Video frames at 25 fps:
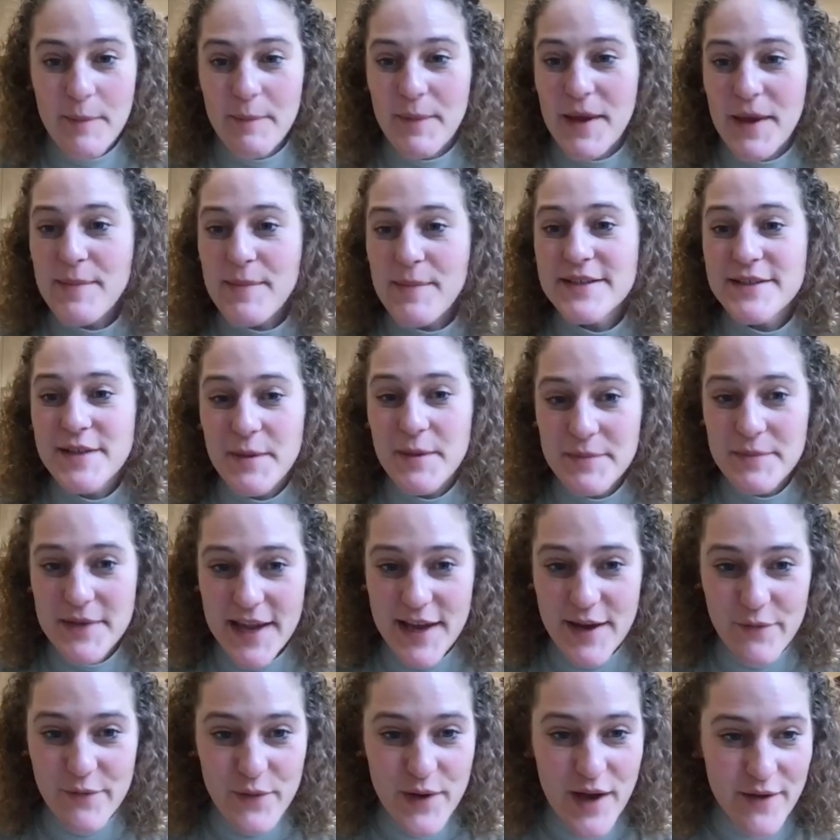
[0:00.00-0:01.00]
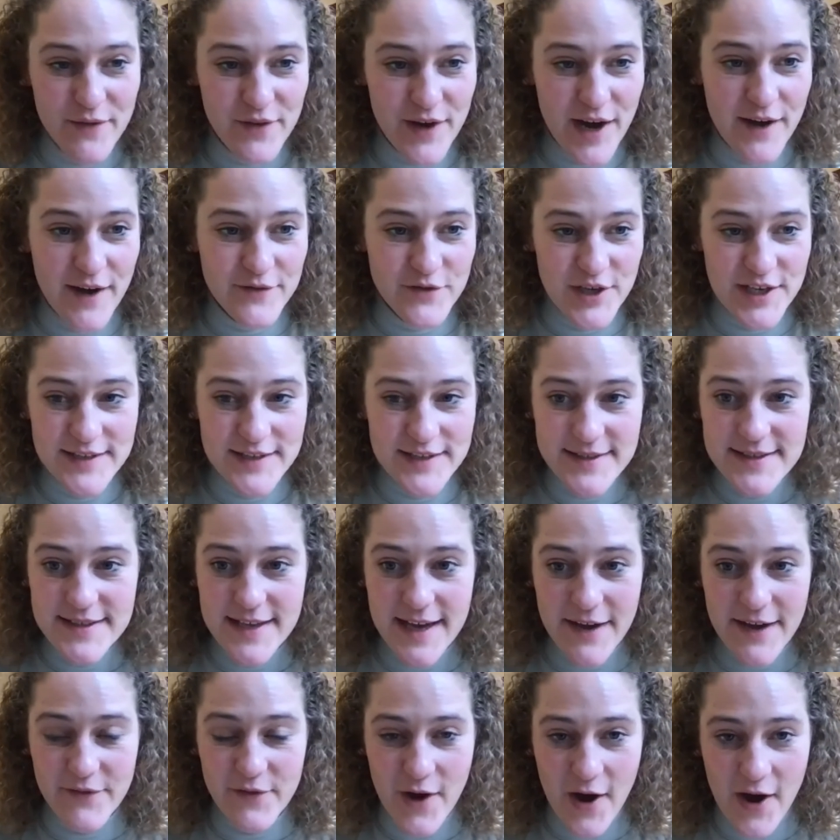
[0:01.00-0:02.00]
Maybe someday if we ever have a chance to
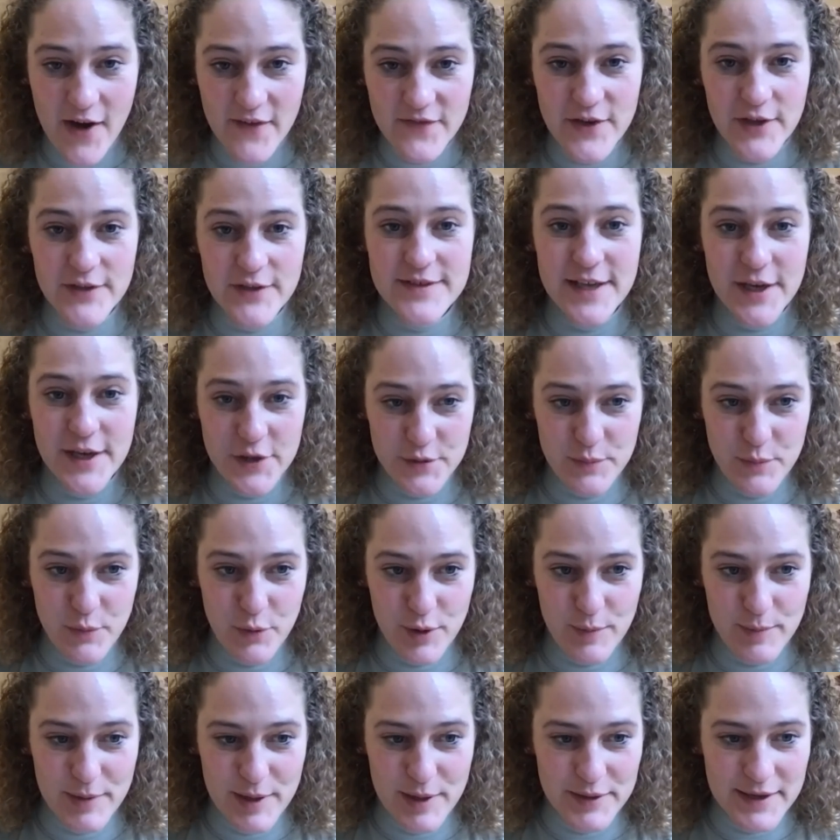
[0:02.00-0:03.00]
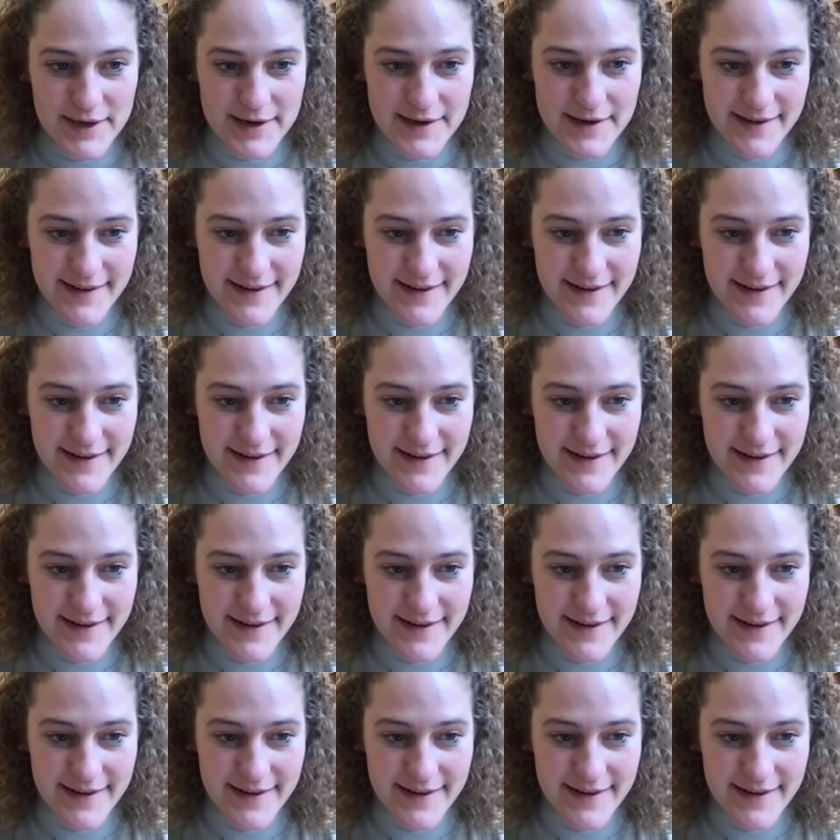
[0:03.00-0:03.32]
have coffee, I'll tell you more about it.